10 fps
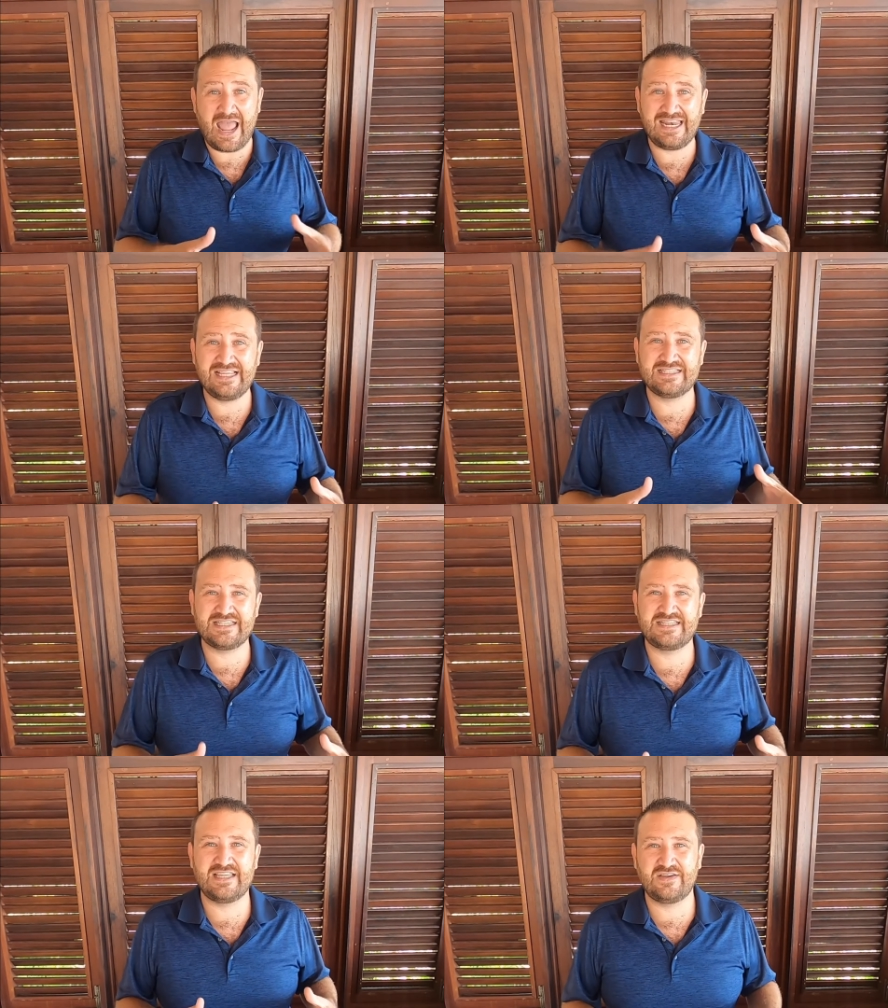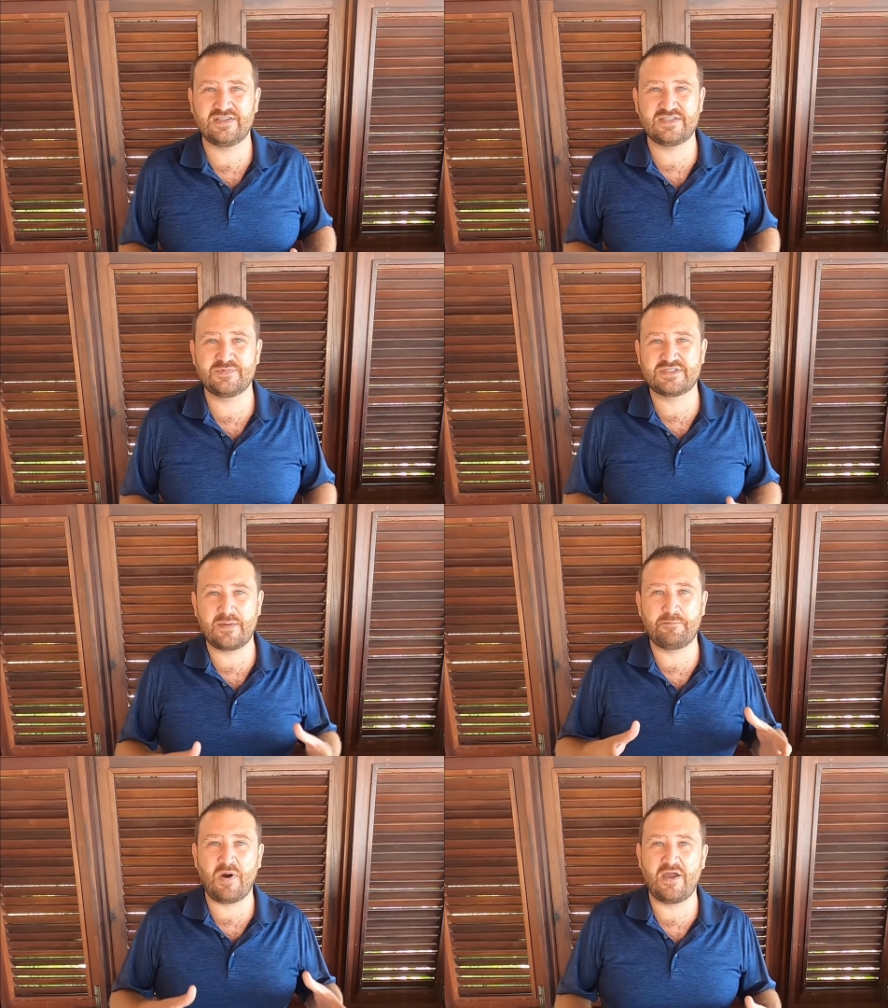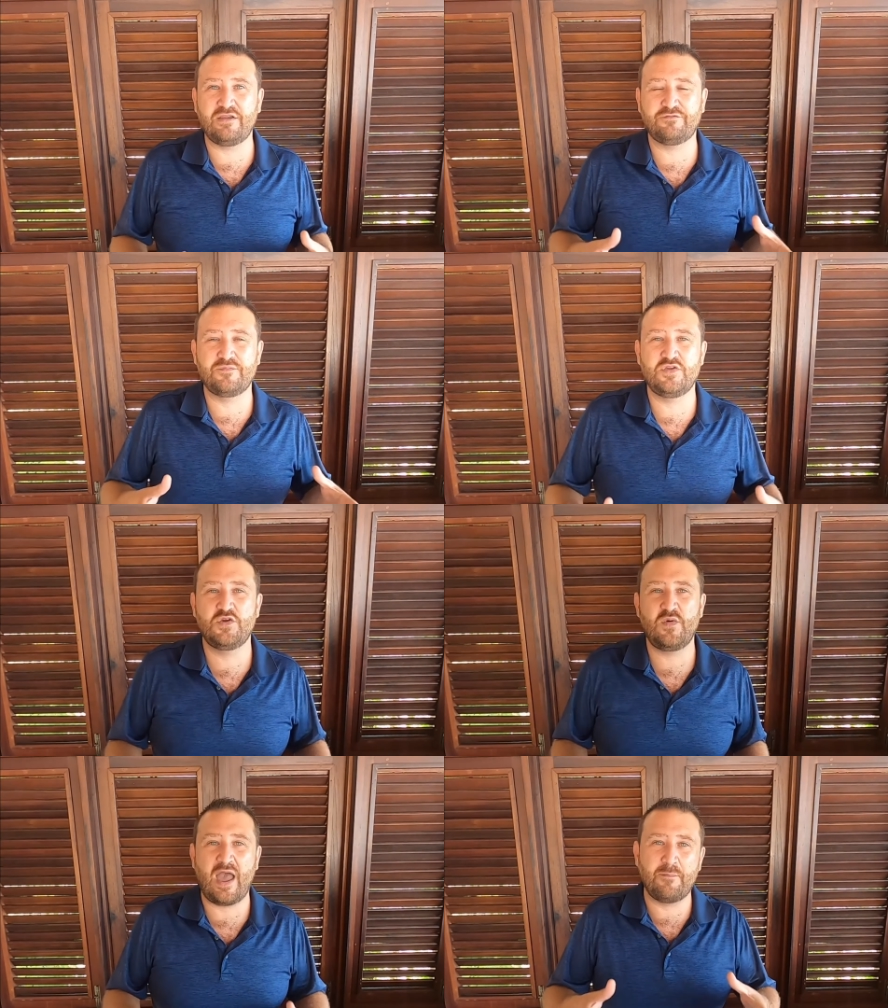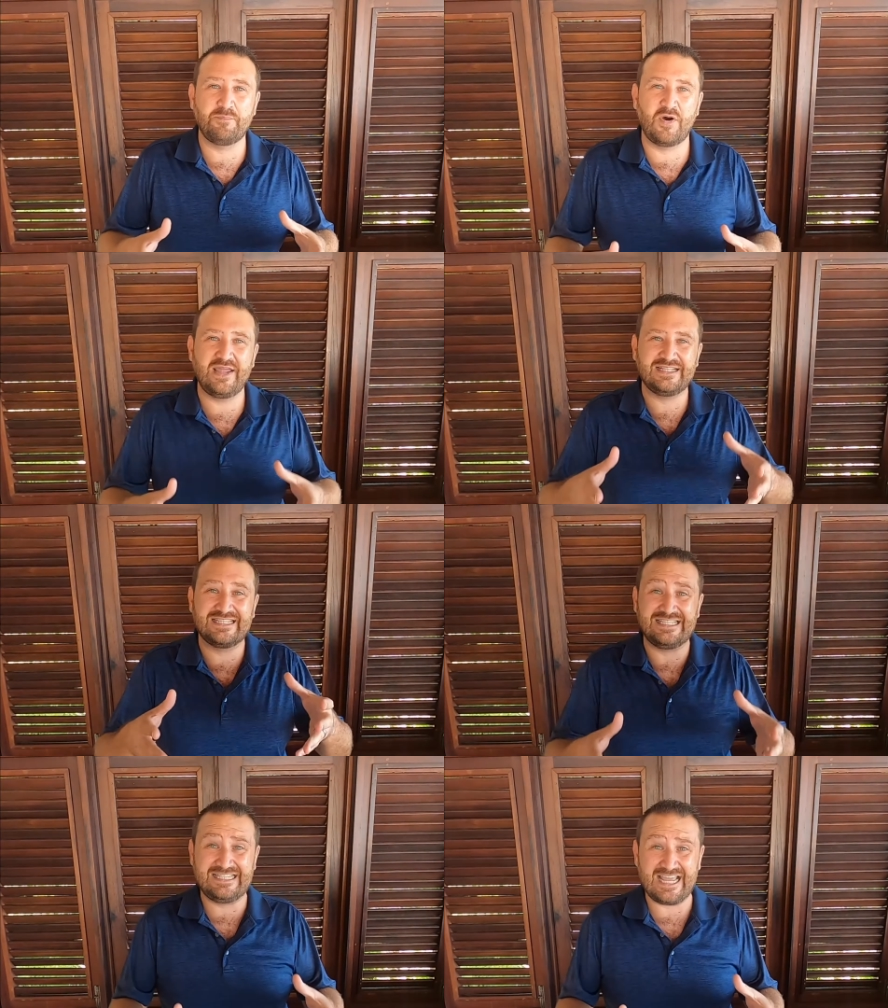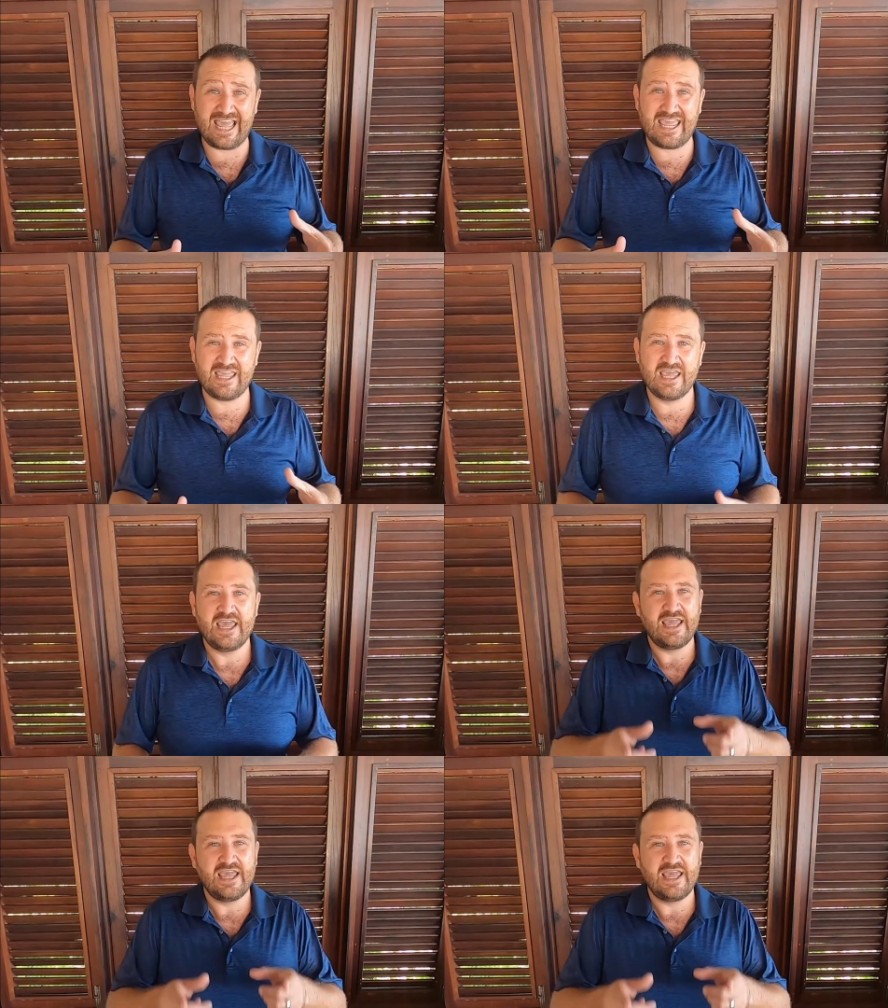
and existing customers that buying from you and buying today